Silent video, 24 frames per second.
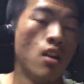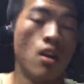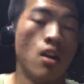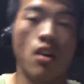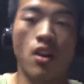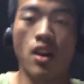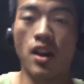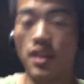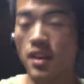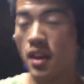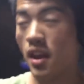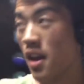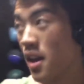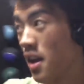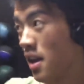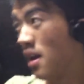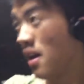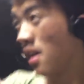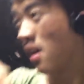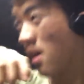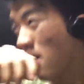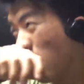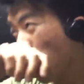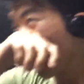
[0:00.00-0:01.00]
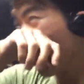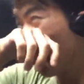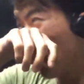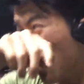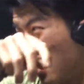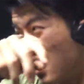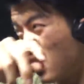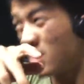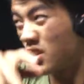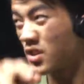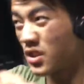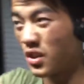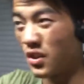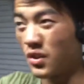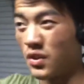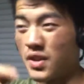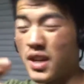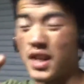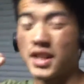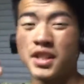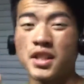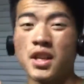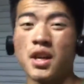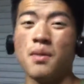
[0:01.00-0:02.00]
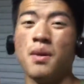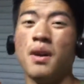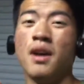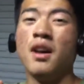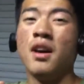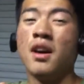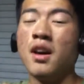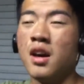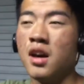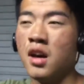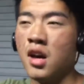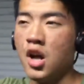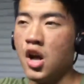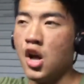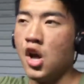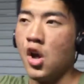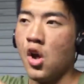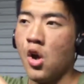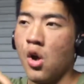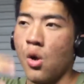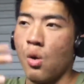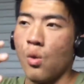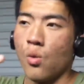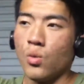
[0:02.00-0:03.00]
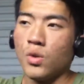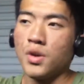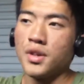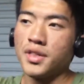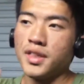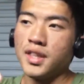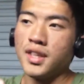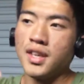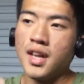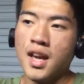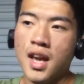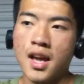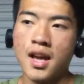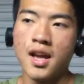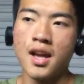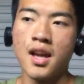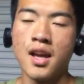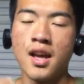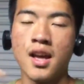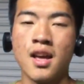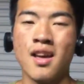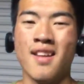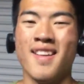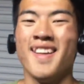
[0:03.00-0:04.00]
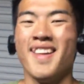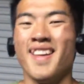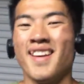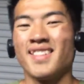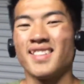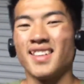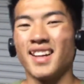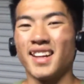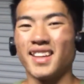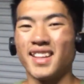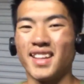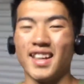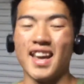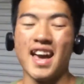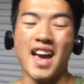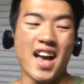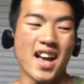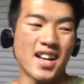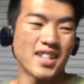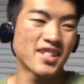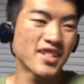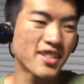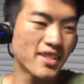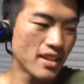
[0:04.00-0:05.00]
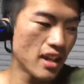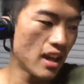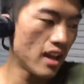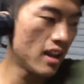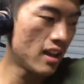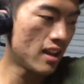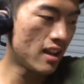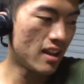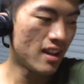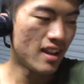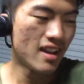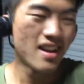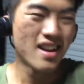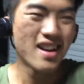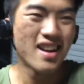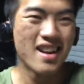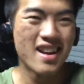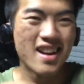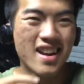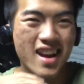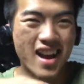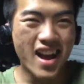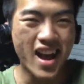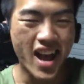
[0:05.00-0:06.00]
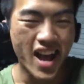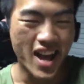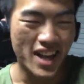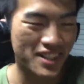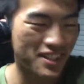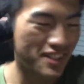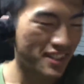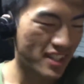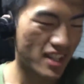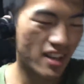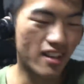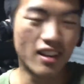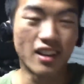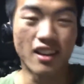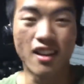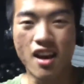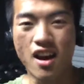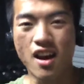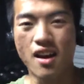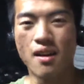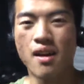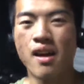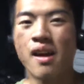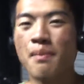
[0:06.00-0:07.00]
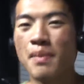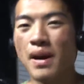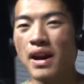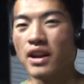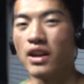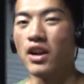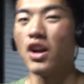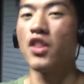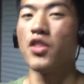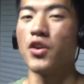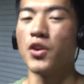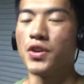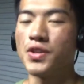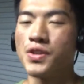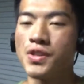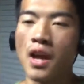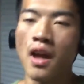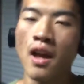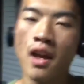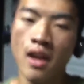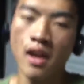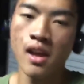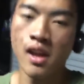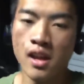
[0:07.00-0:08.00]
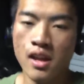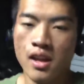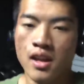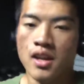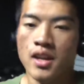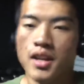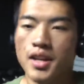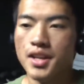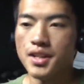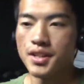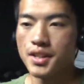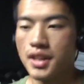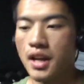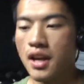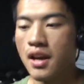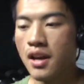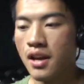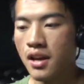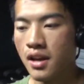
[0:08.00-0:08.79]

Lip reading: All right. So next up, one thing that I get asked a lot by others is,